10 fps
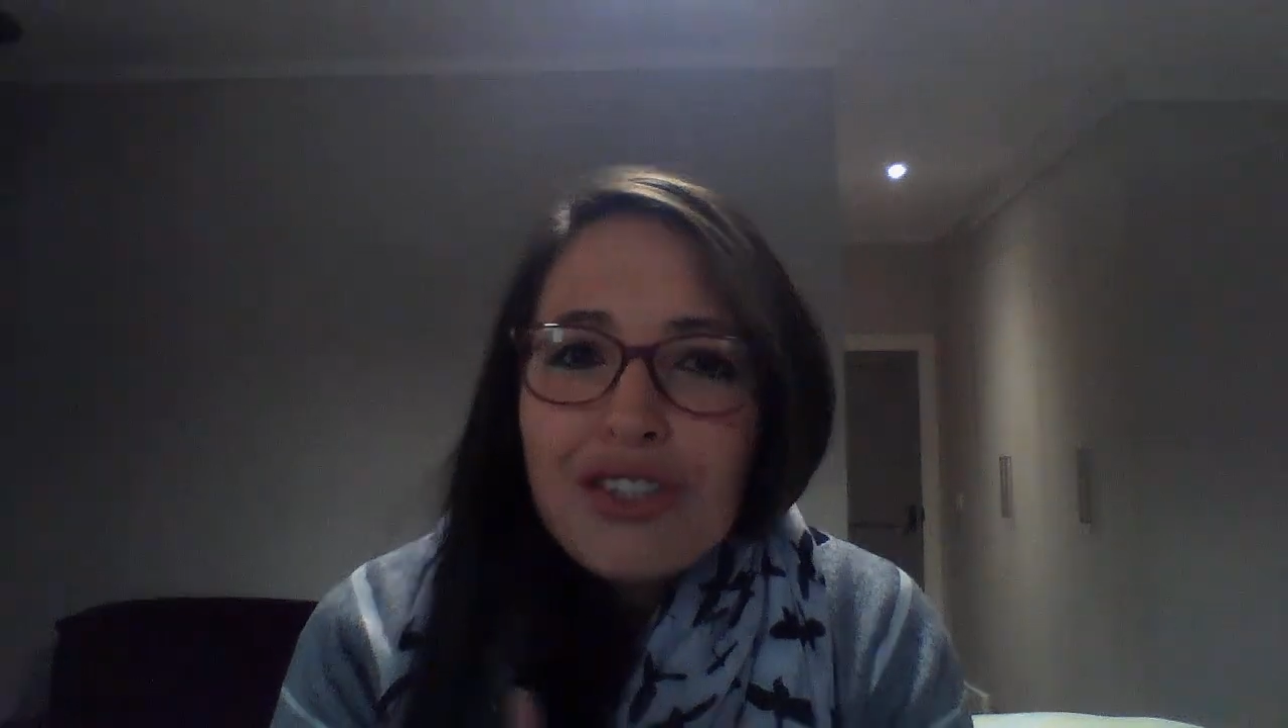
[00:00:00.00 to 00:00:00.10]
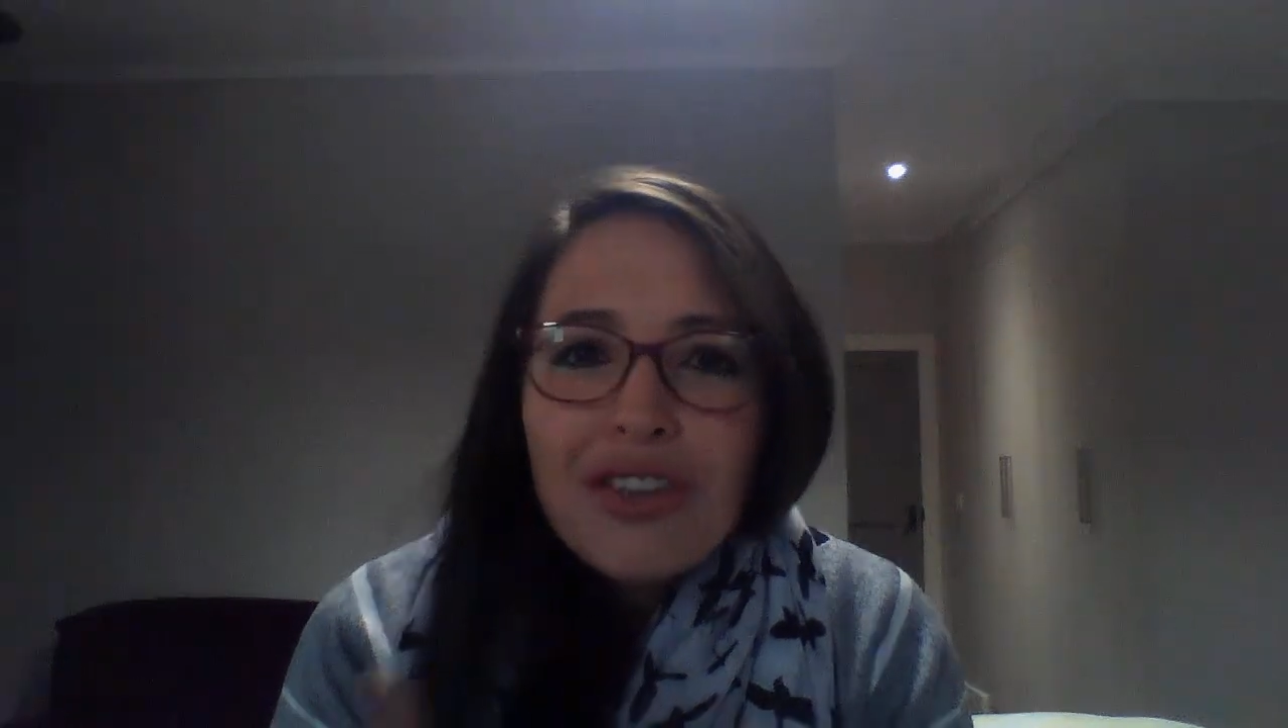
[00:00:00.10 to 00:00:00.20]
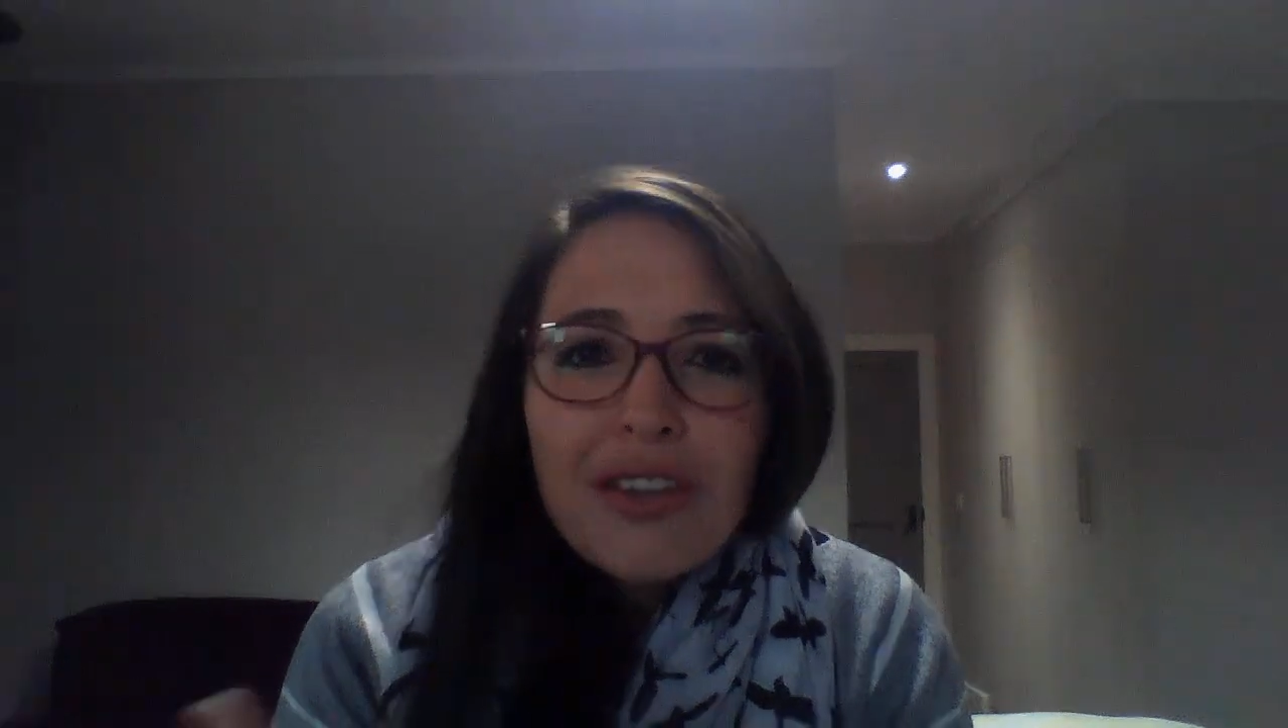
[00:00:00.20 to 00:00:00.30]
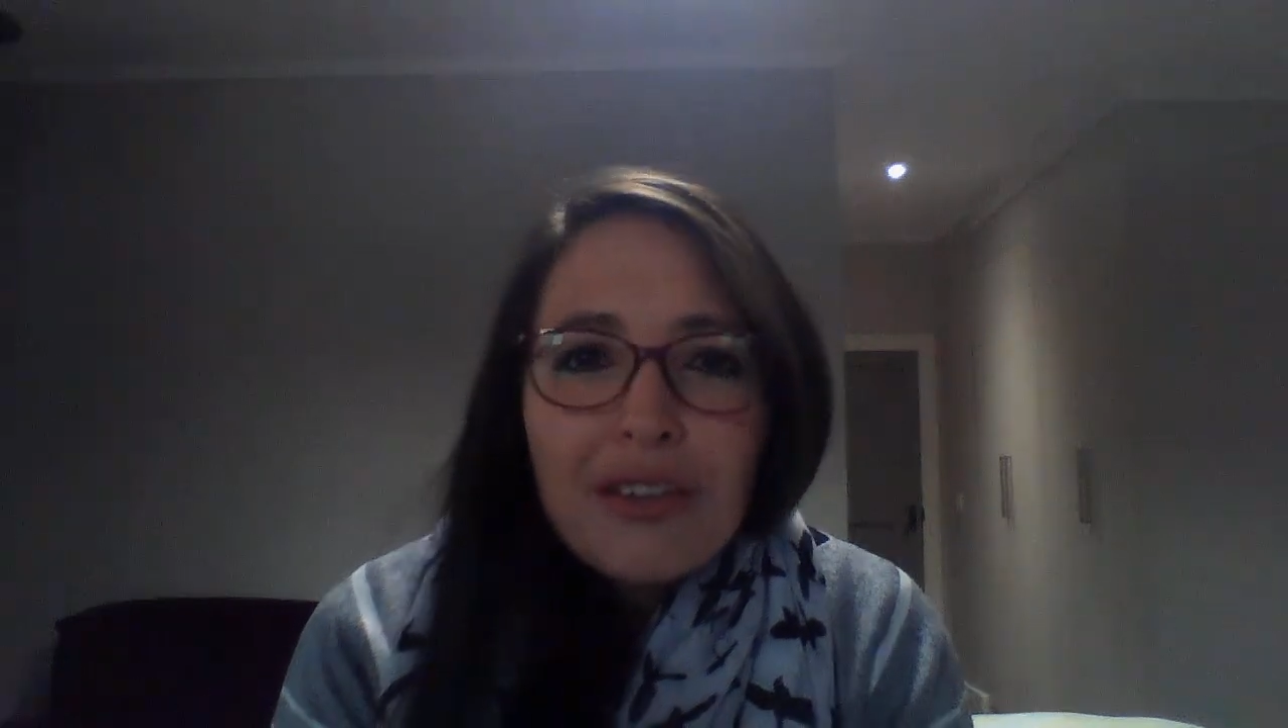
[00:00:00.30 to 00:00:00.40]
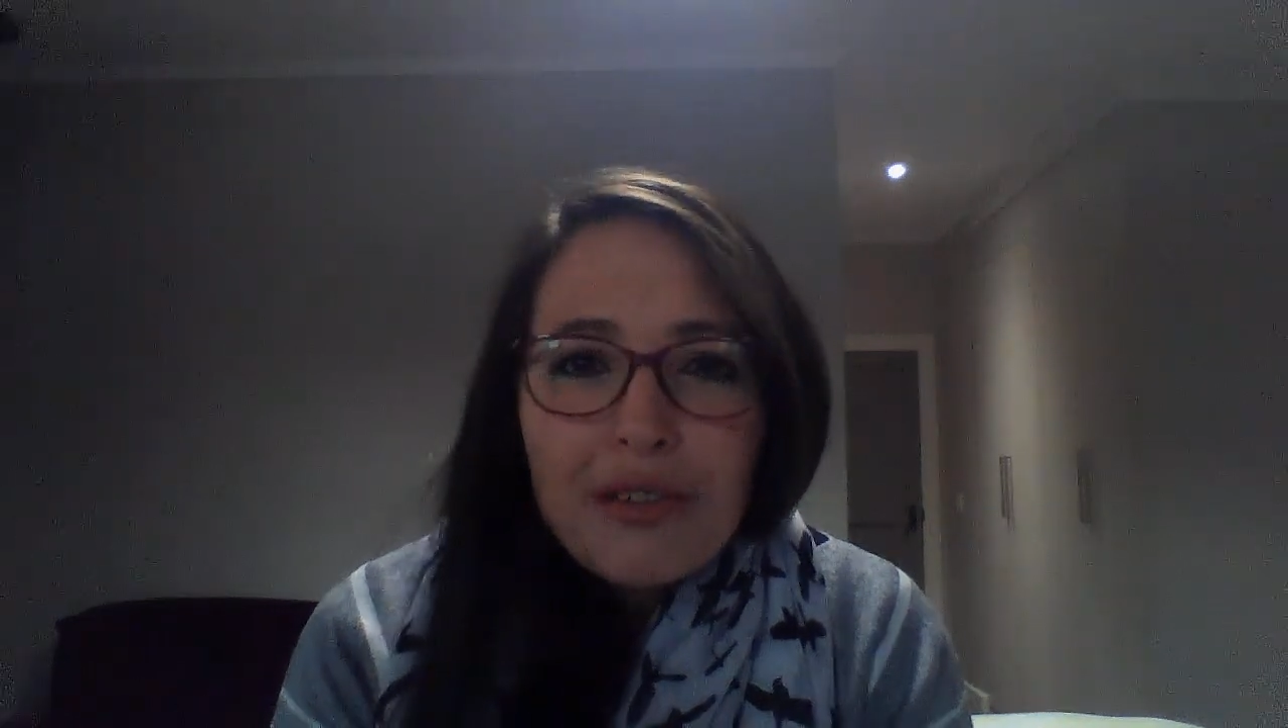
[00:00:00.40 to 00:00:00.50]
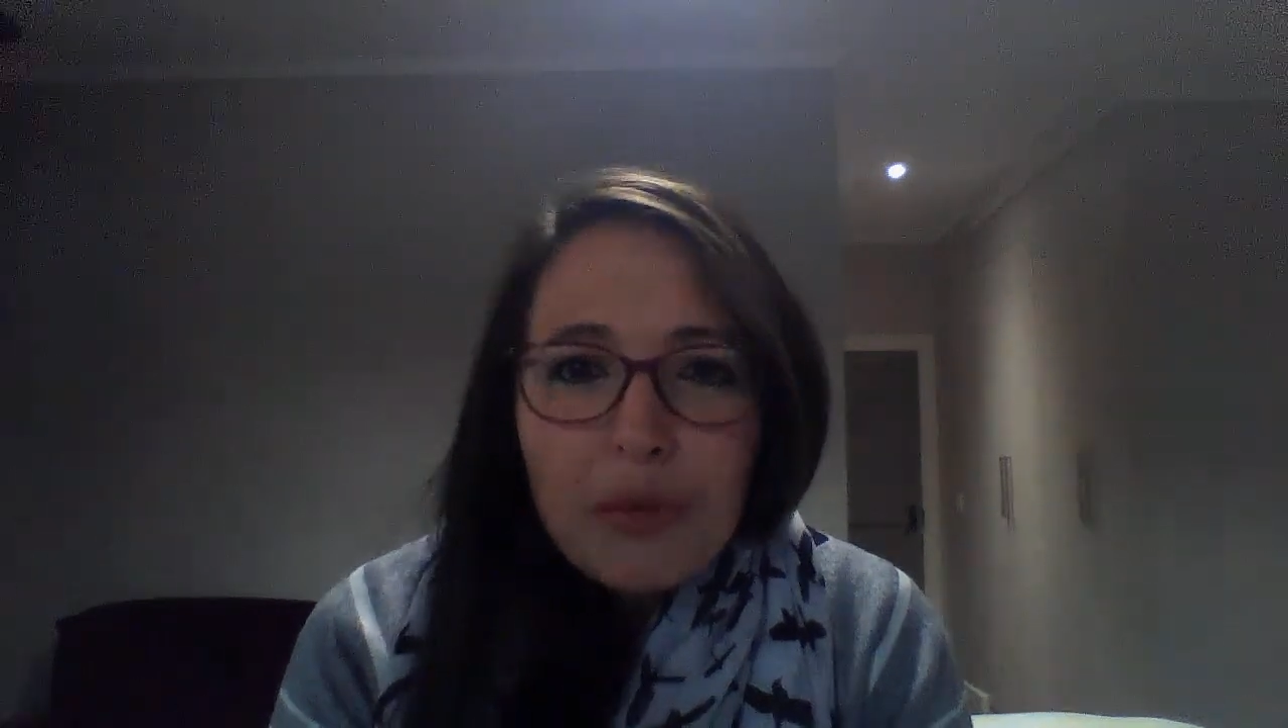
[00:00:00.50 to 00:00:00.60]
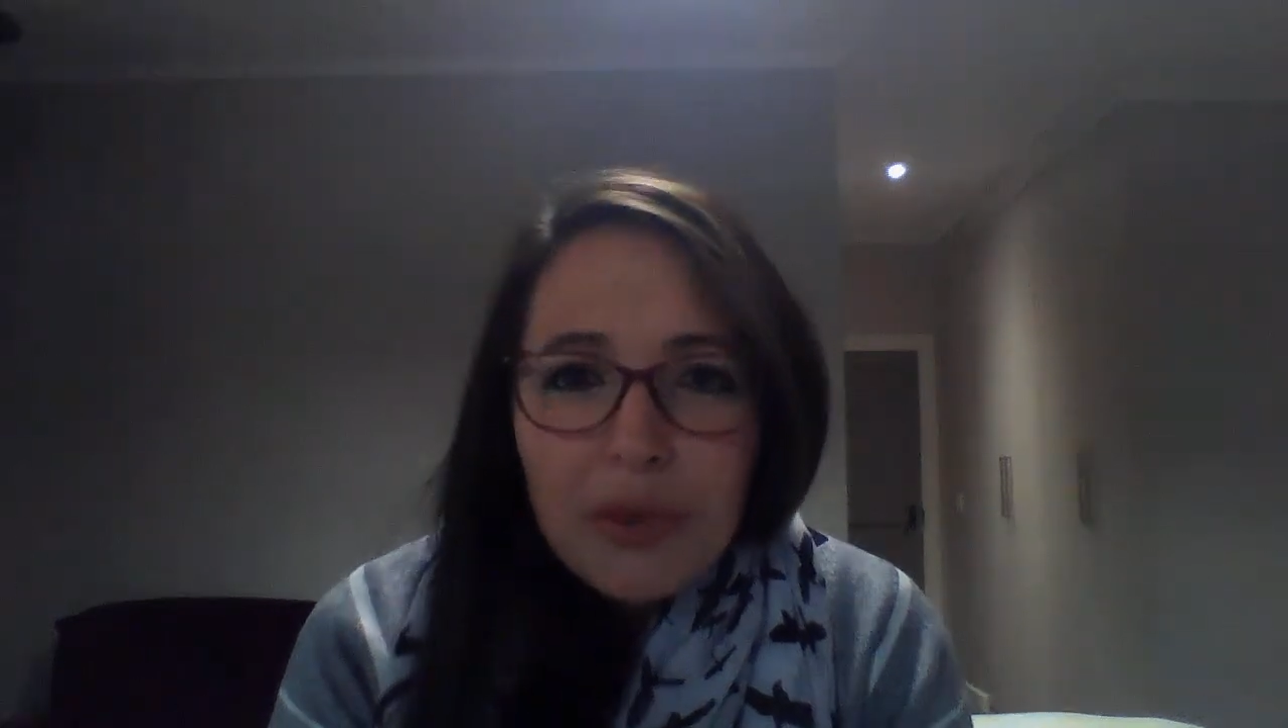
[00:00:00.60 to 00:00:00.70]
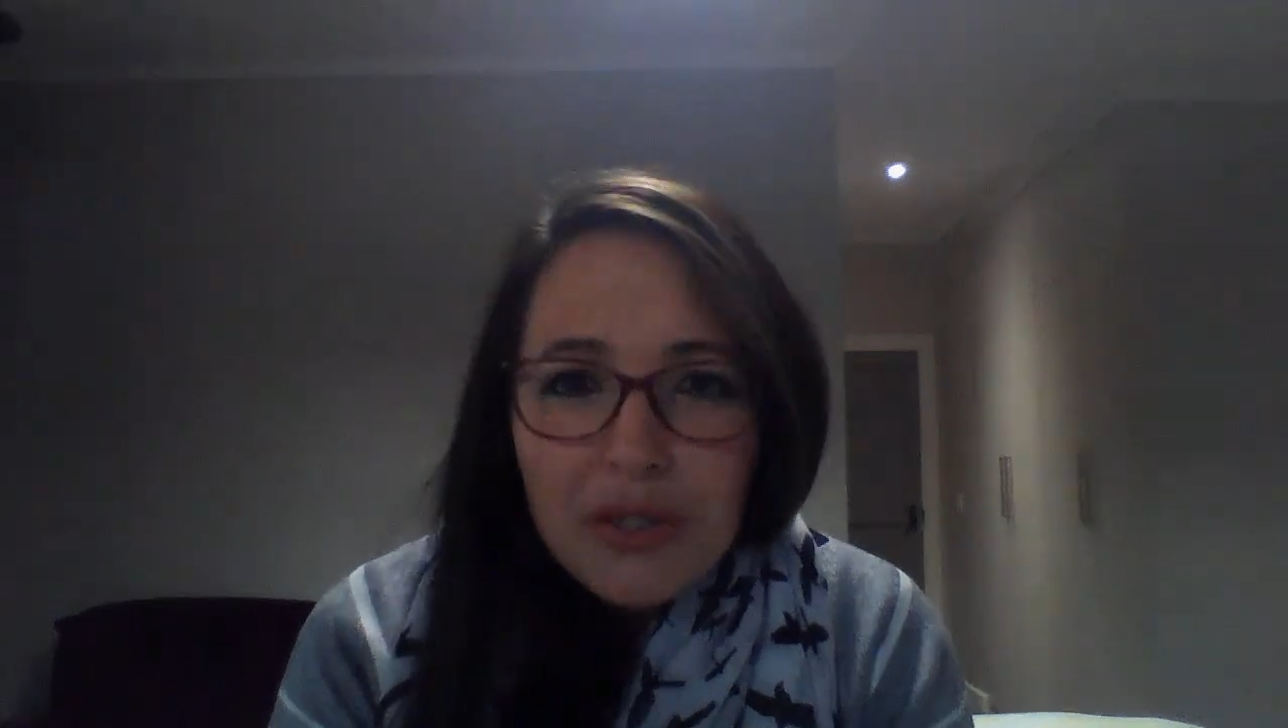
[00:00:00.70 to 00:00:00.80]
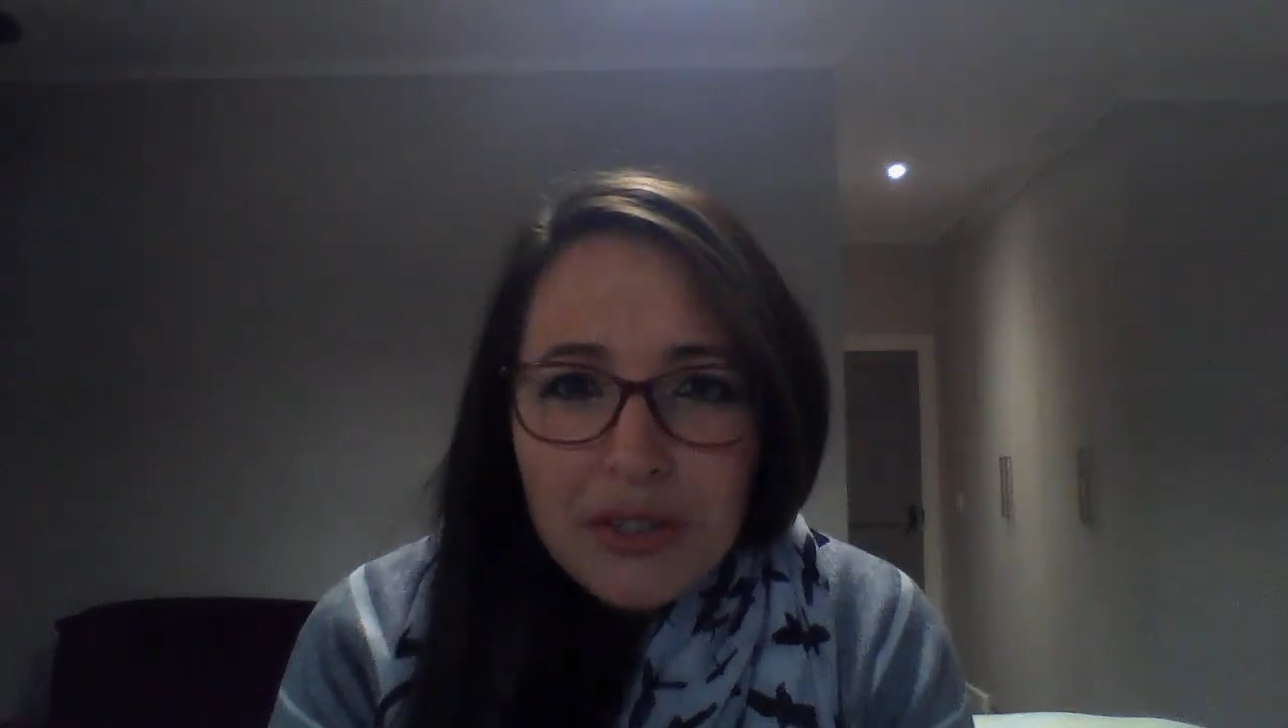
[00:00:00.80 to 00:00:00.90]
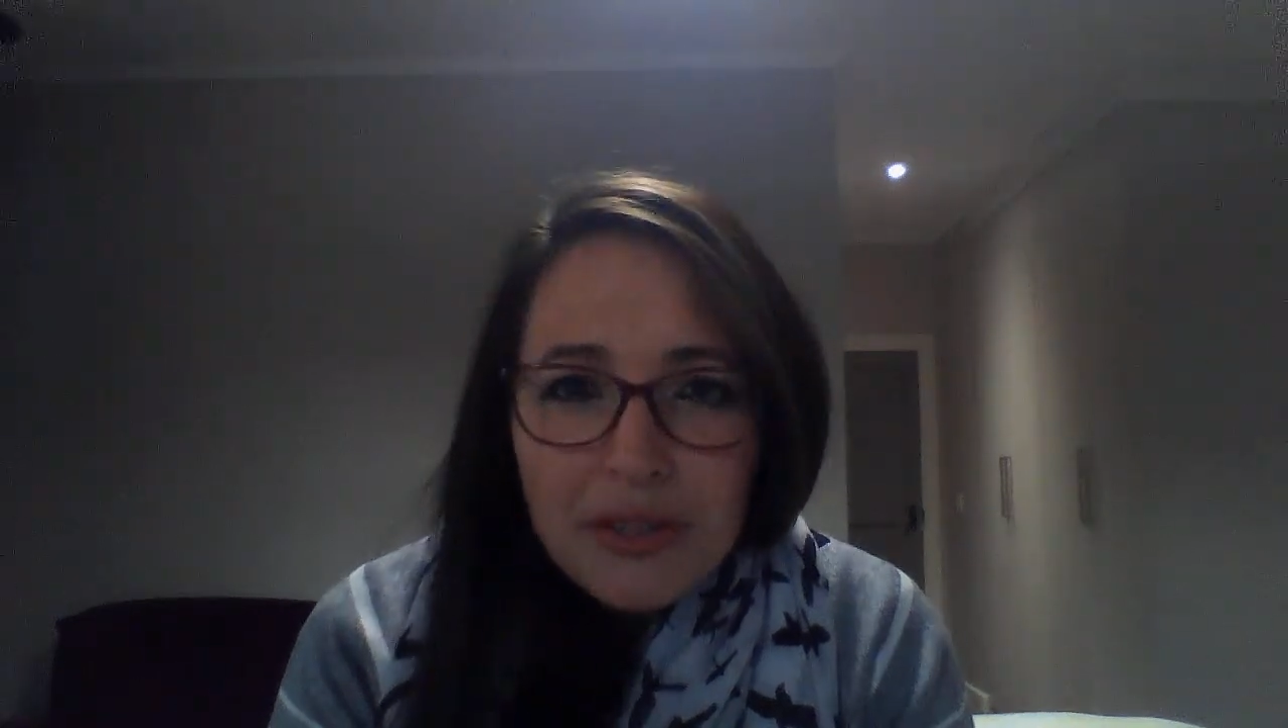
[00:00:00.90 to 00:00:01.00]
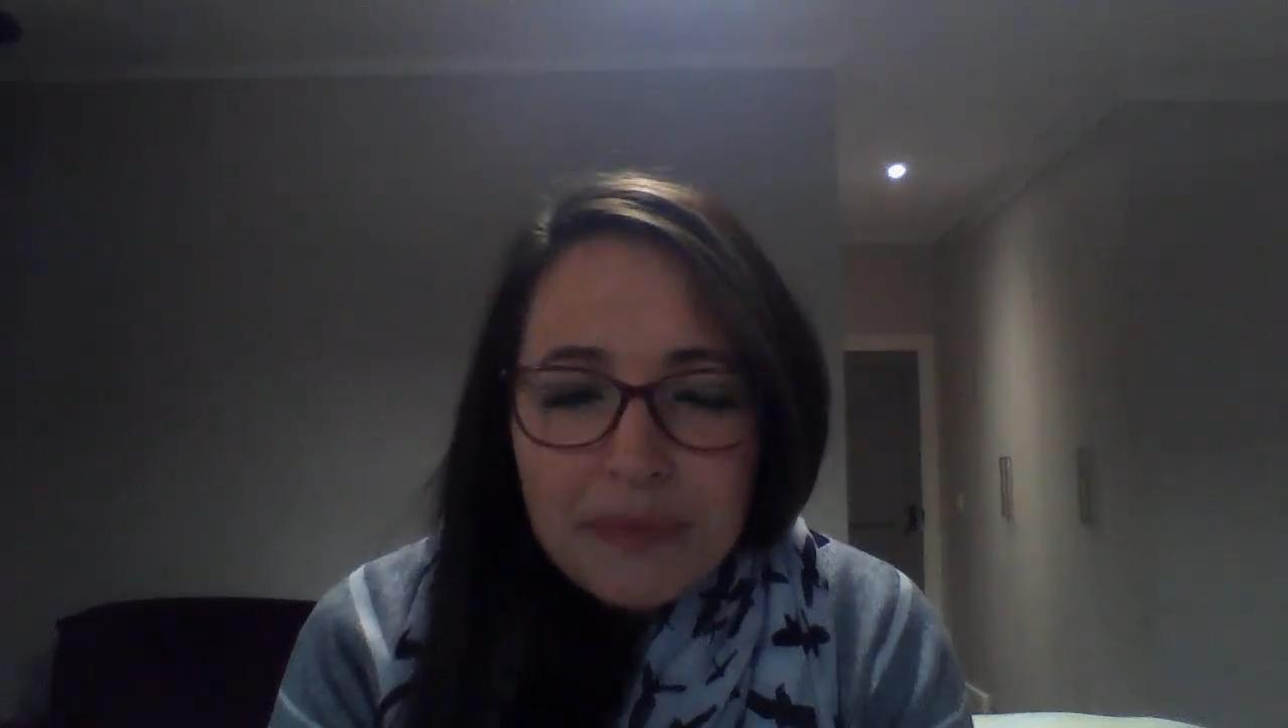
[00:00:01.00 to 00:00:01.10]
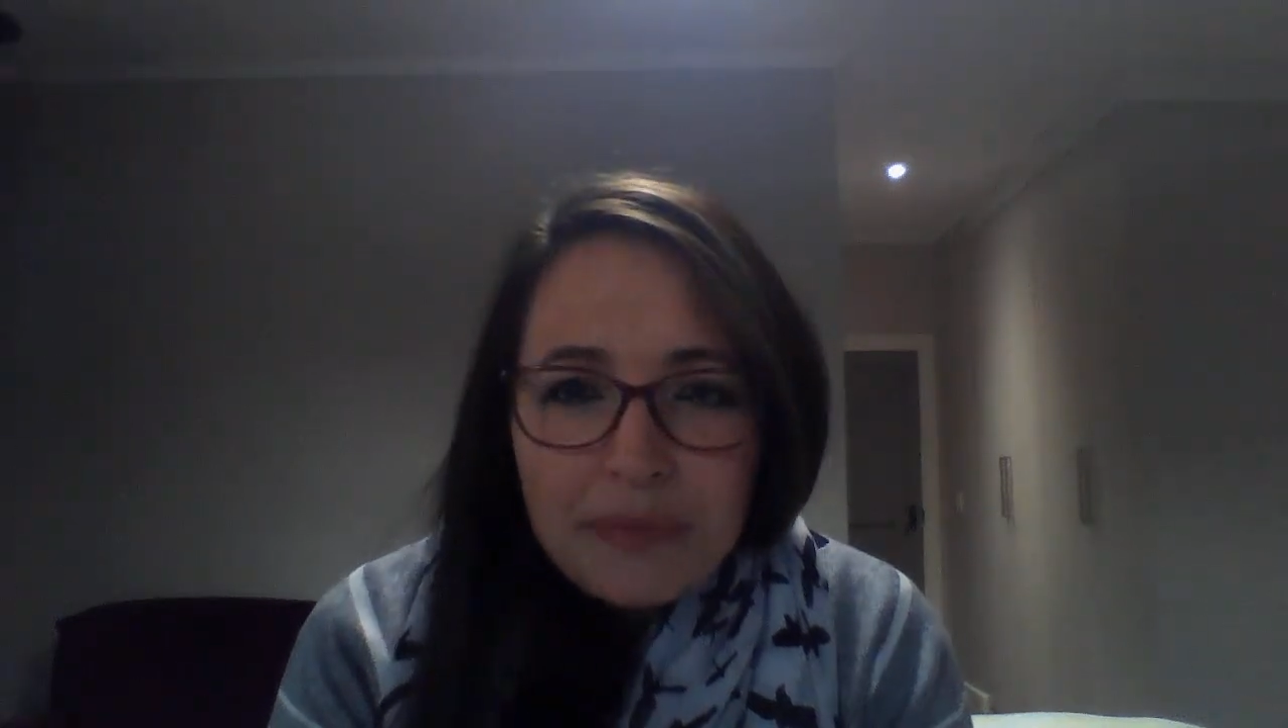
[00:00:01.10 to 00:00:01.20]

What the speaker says: not the end of the world.